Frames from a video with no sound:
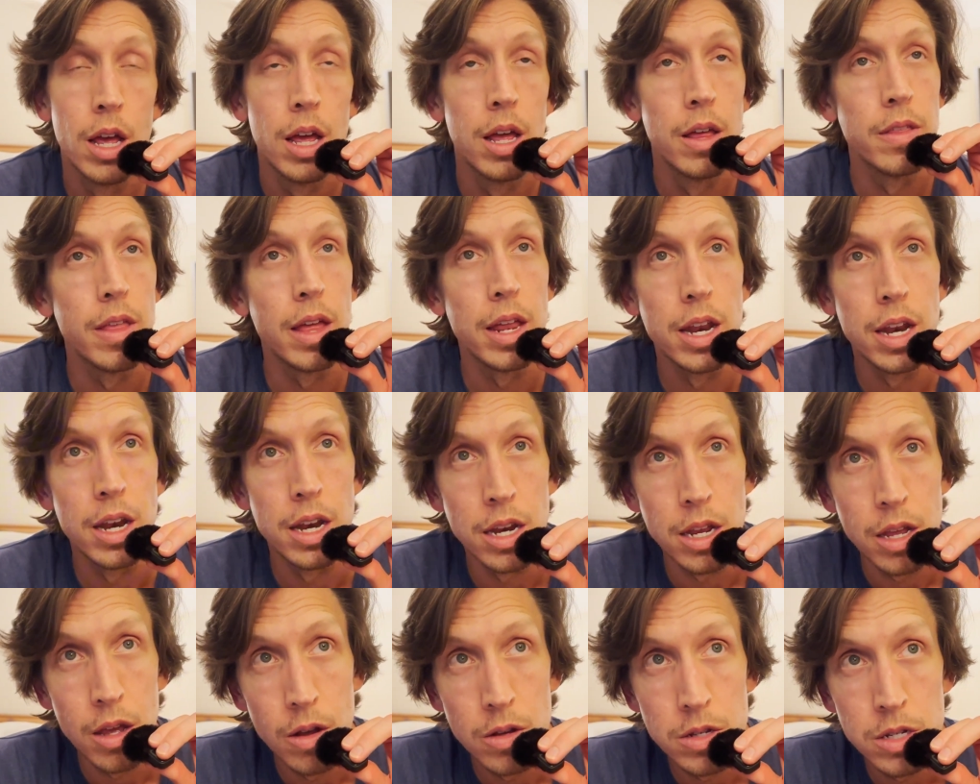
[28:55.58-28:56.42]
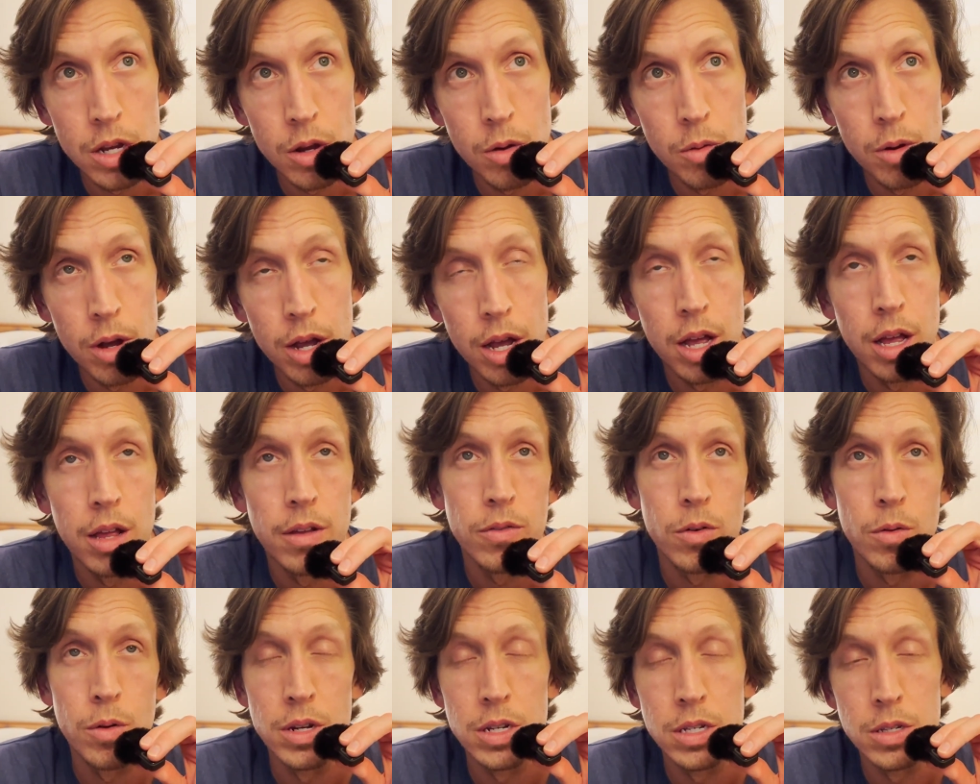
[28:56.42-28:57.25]
That didn't go so well
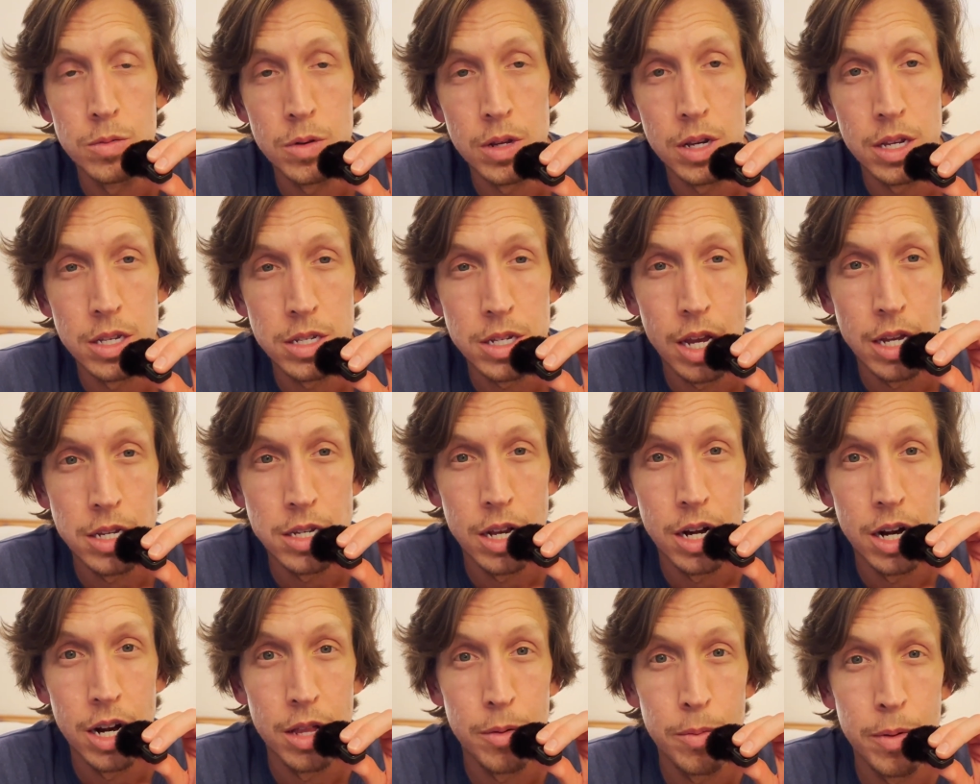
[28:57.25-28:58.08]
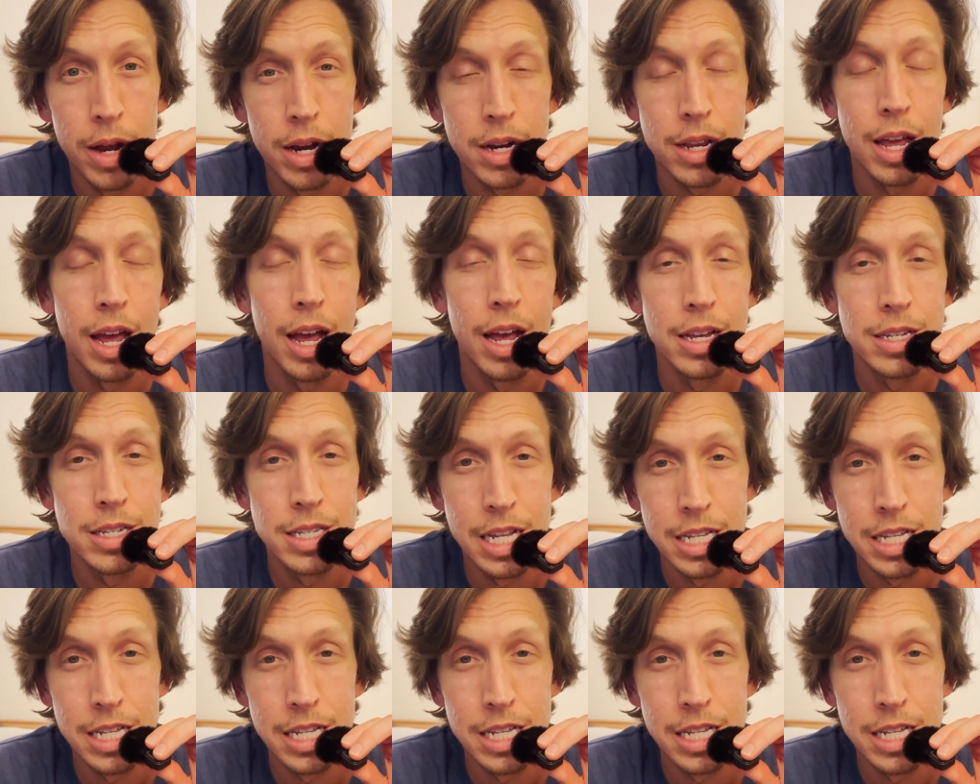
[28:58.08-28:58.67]
for reasons we can discuss on another podcast.